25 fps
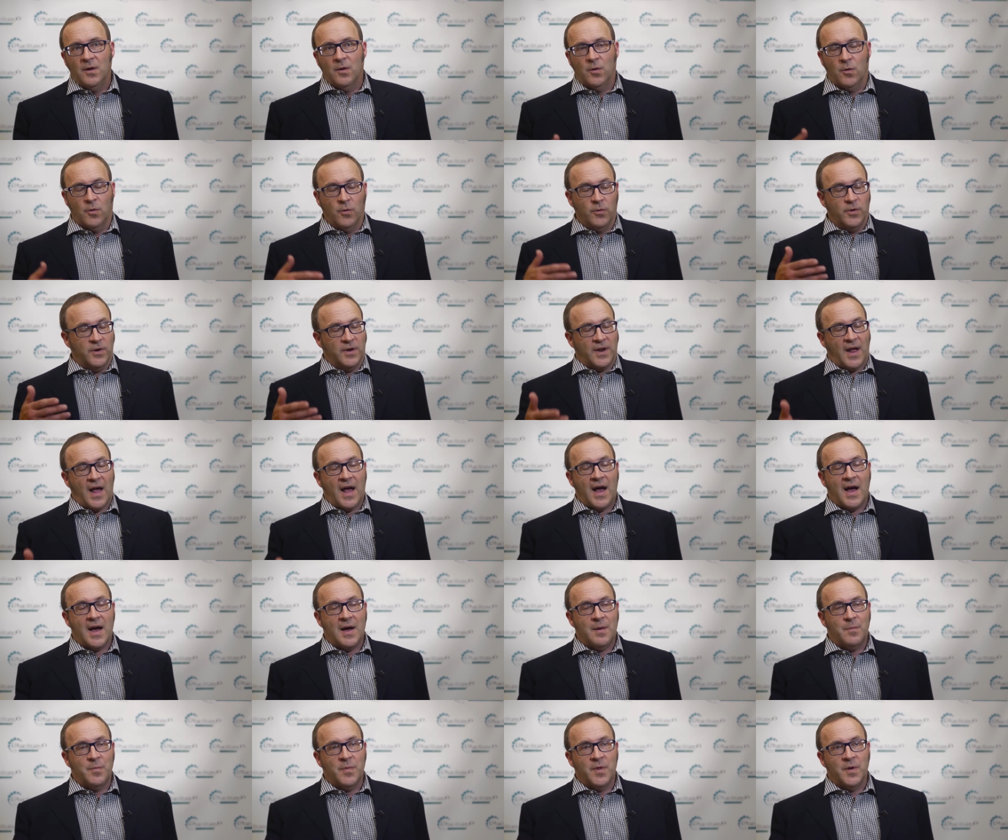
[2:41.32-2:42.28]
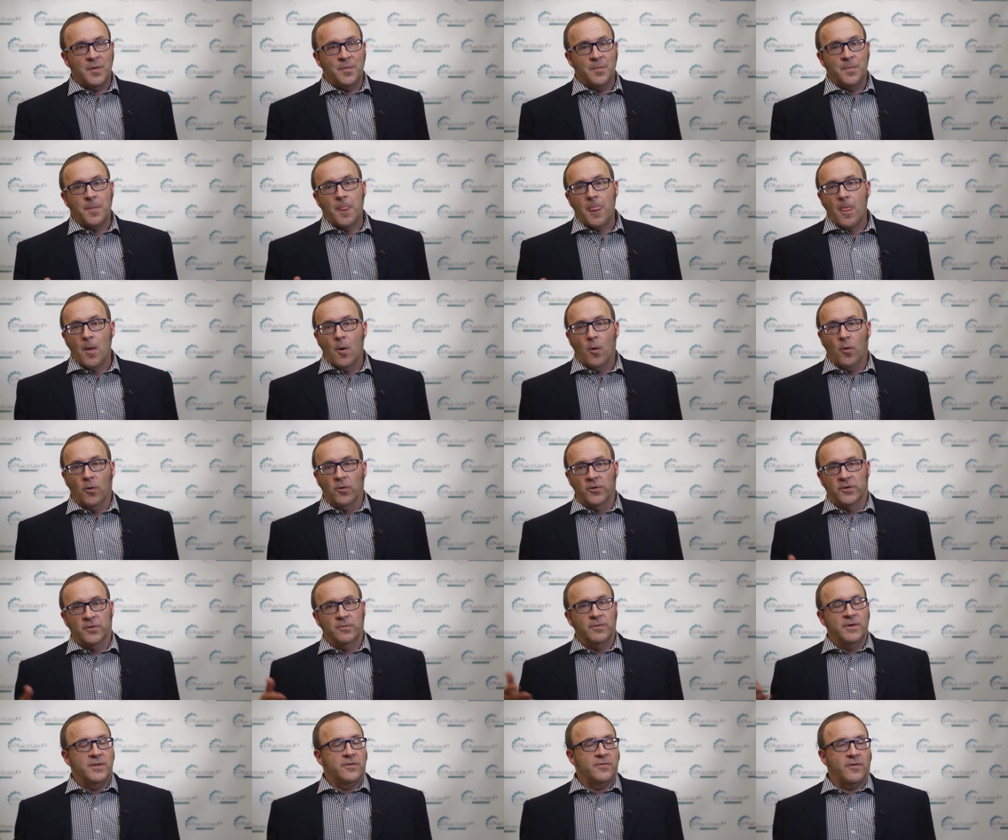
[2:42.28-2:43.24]
Could it harm them? Or
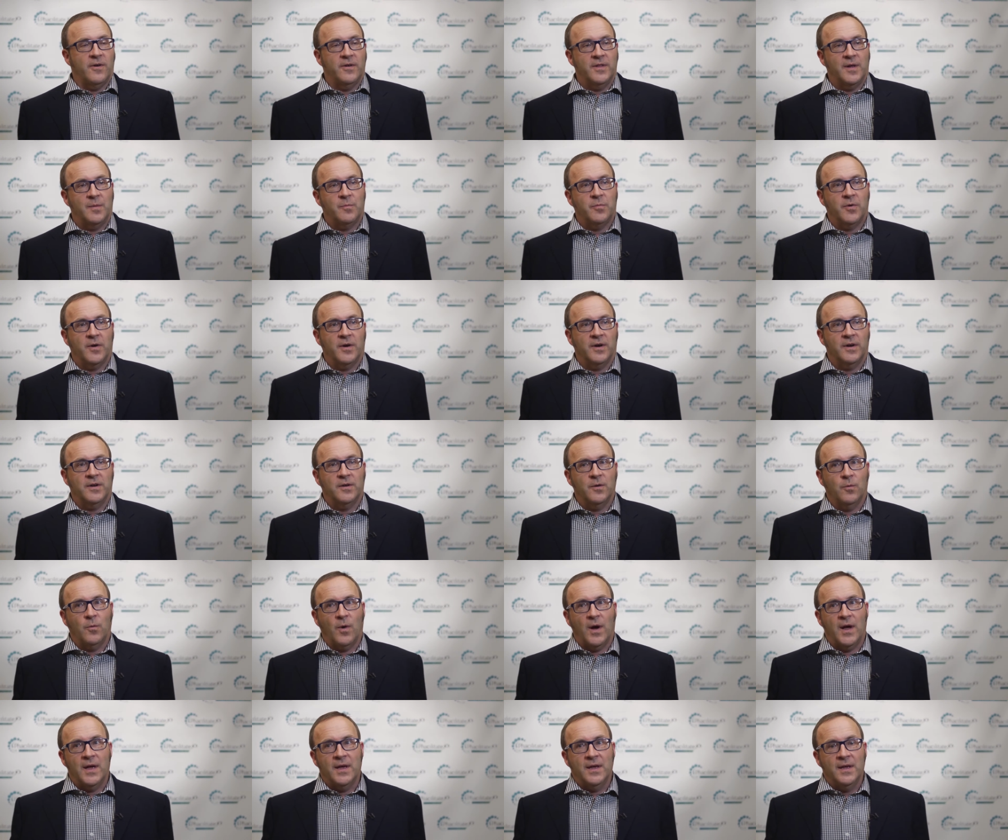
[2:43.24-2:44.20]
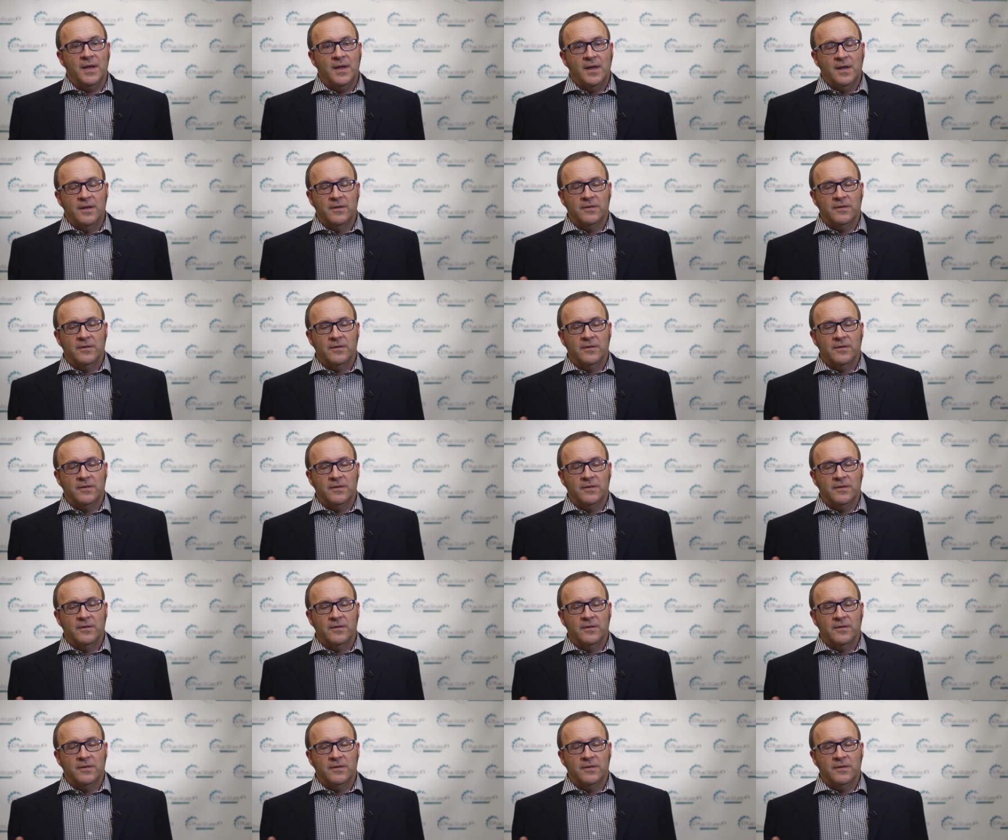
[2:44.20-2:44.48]
do we throw that product away?